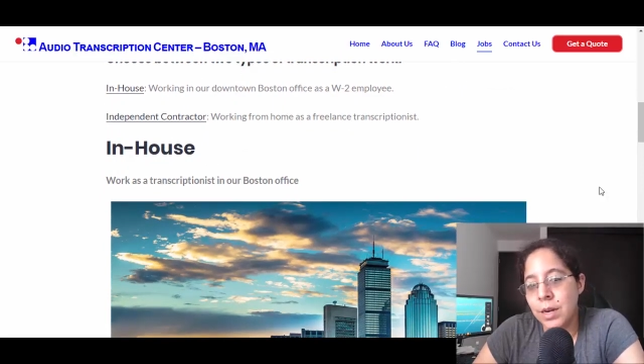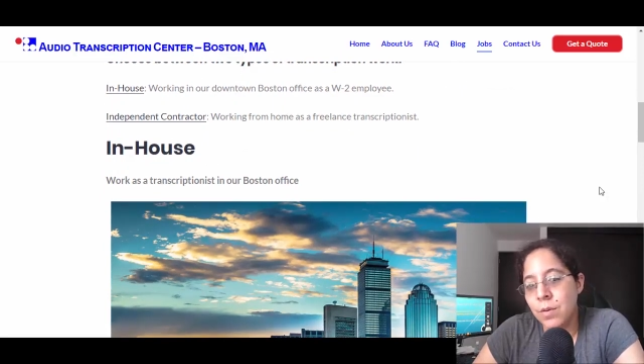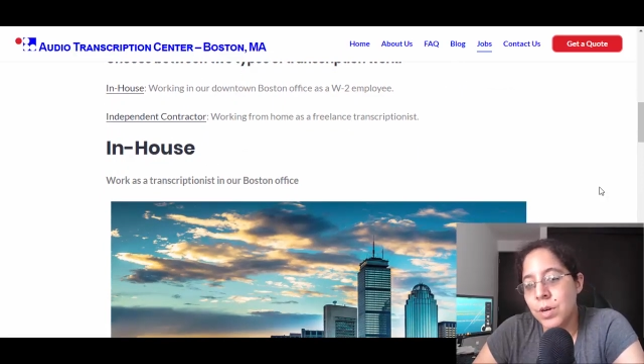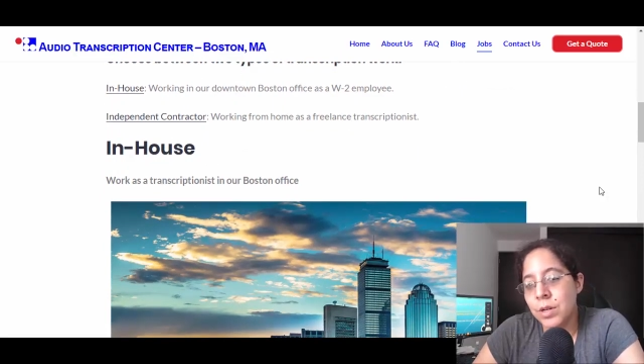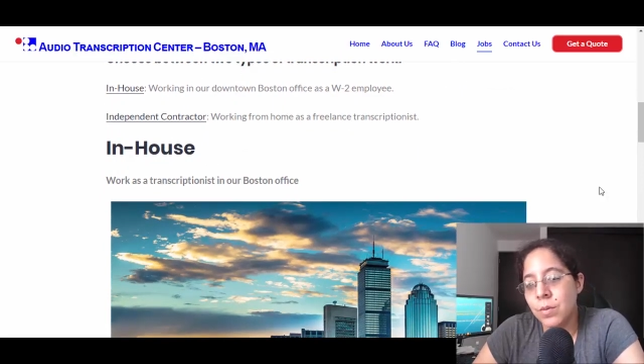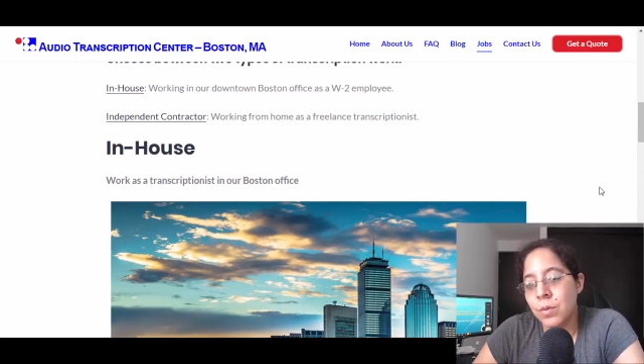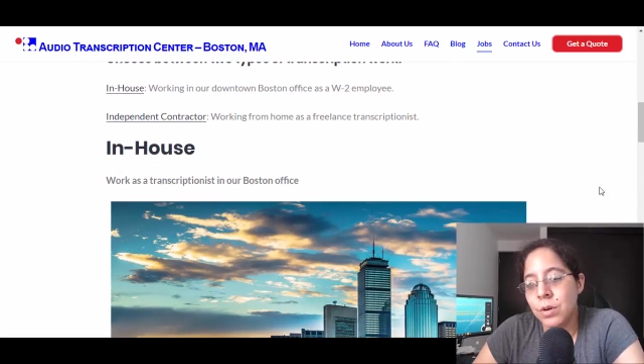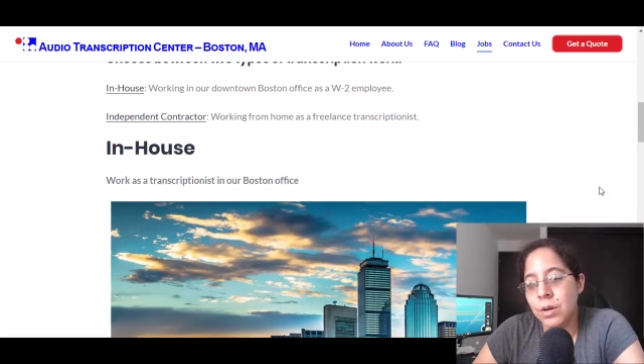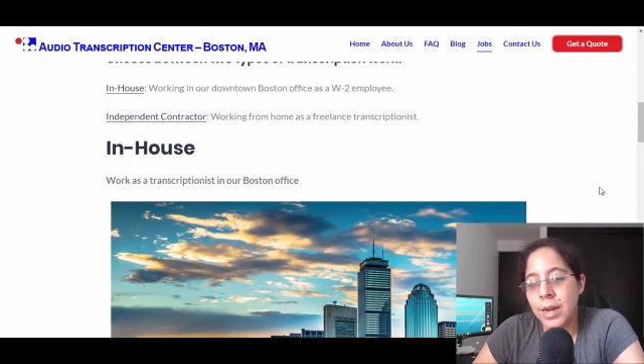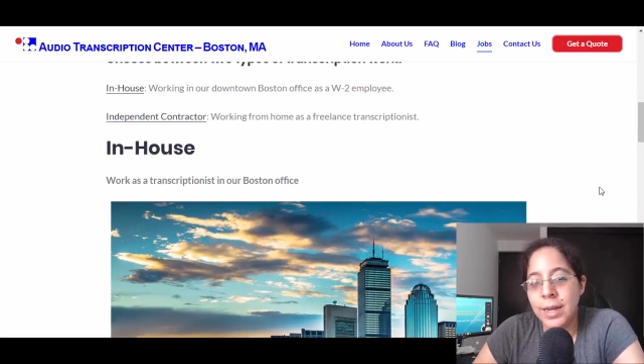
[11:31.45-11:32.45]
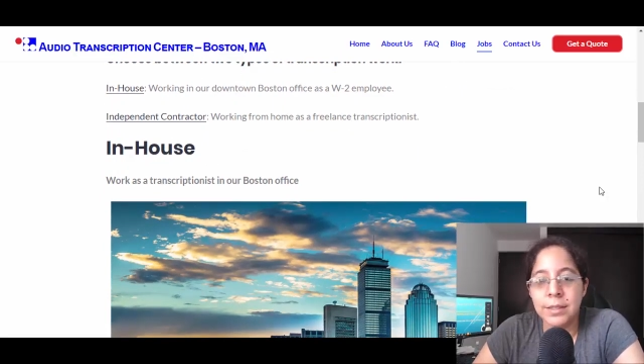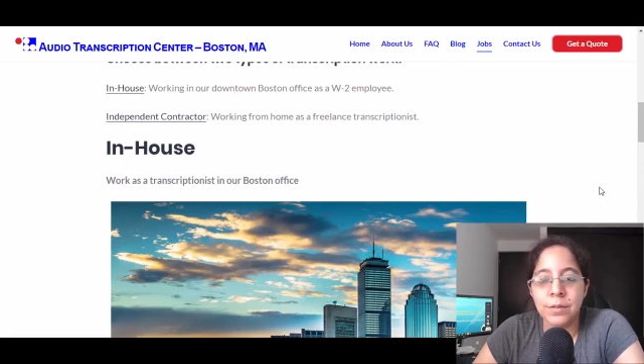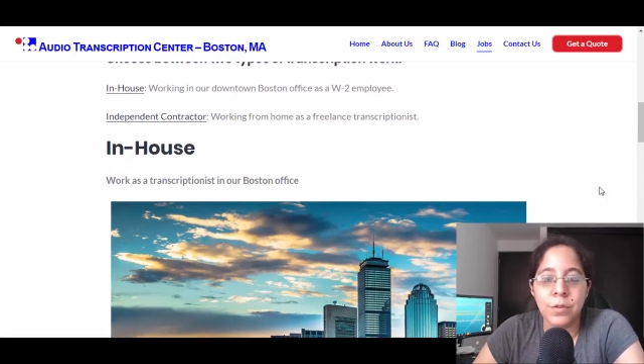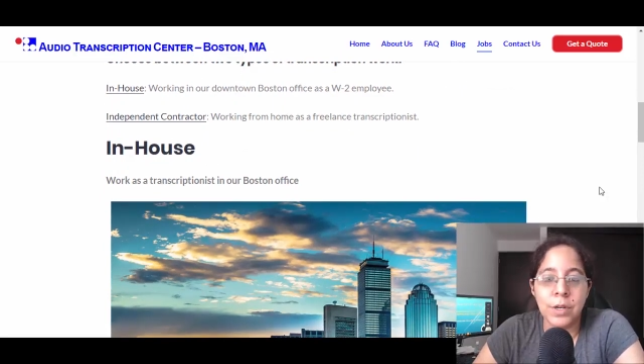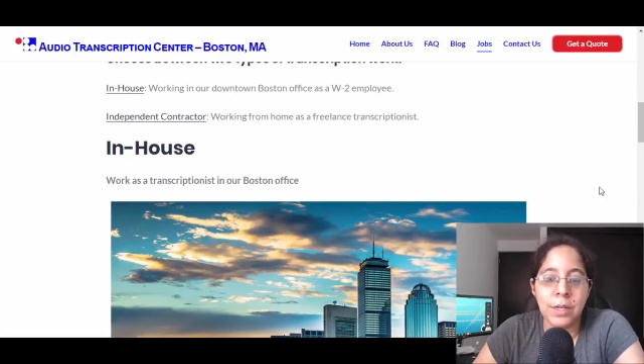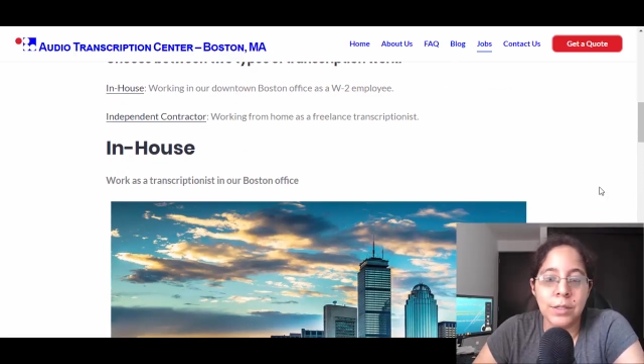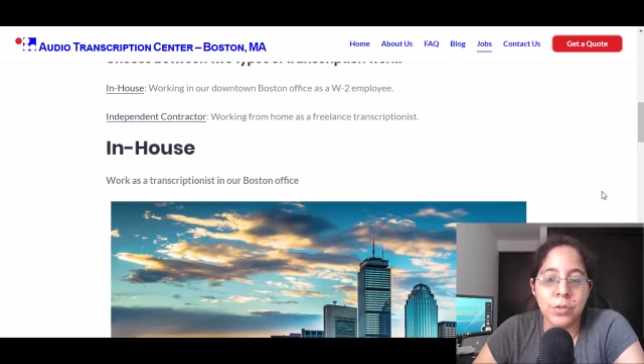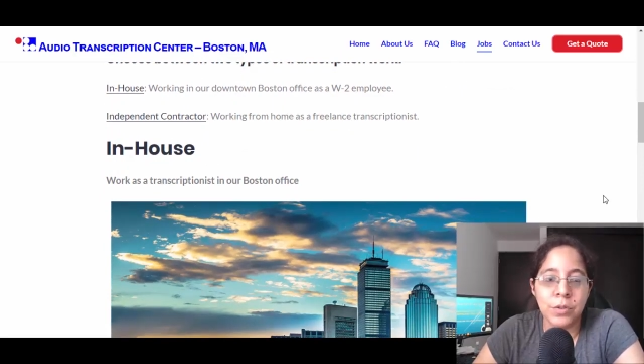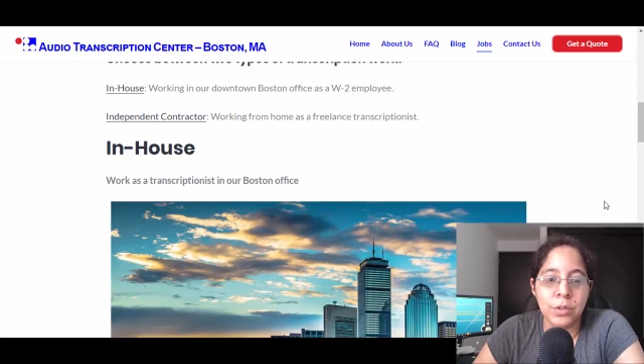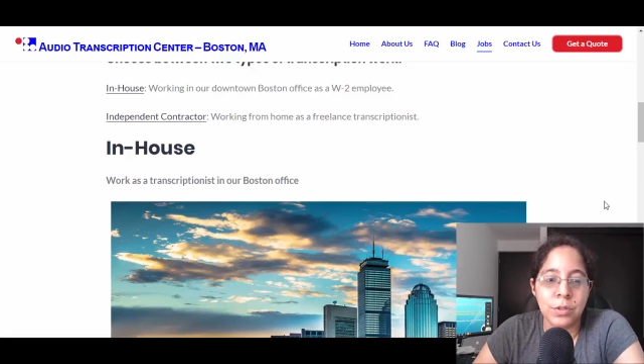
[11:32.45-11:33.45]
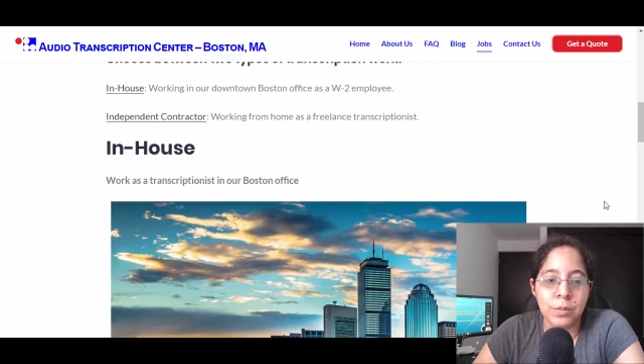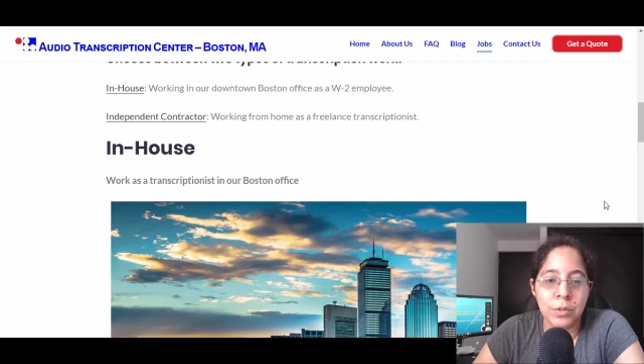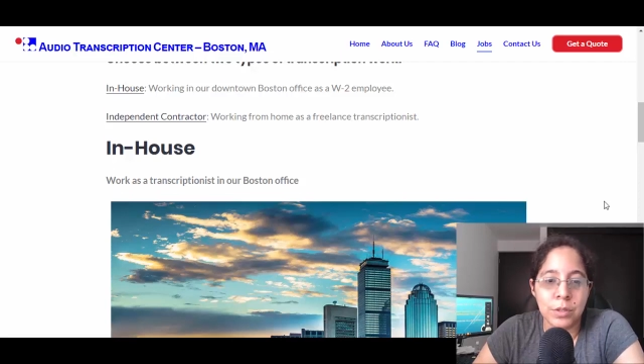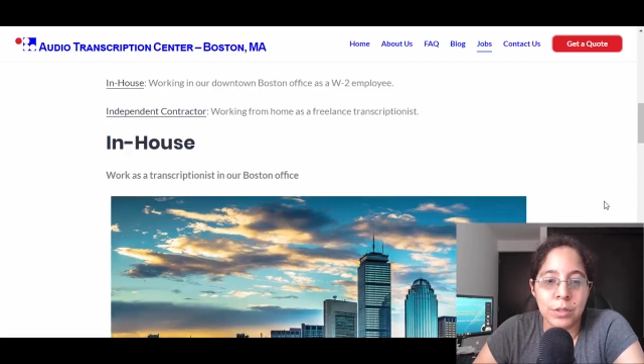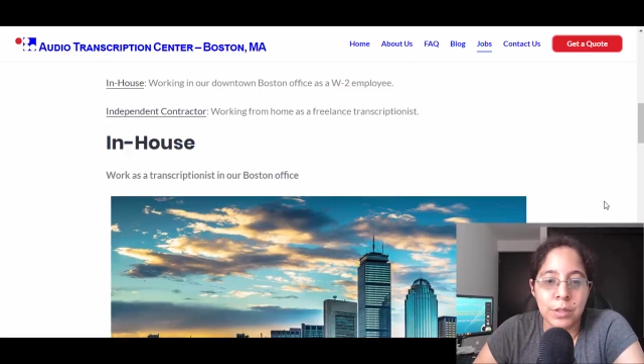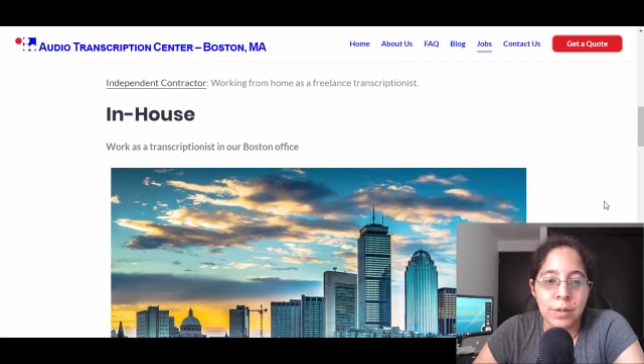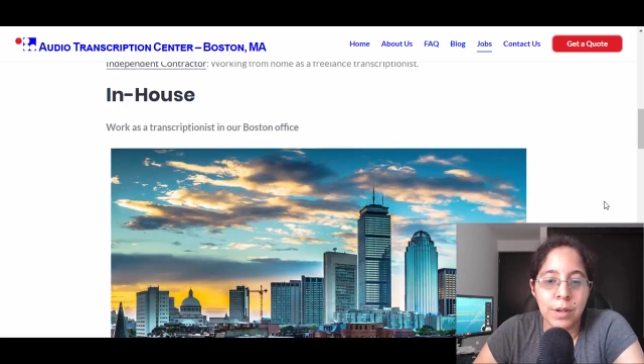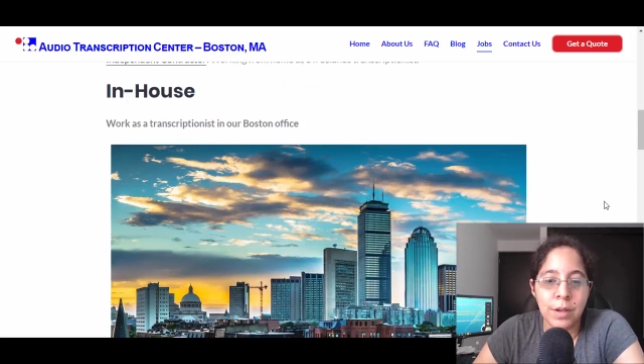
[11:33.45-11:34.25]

anywhere in the world as a freelance transcriptionist.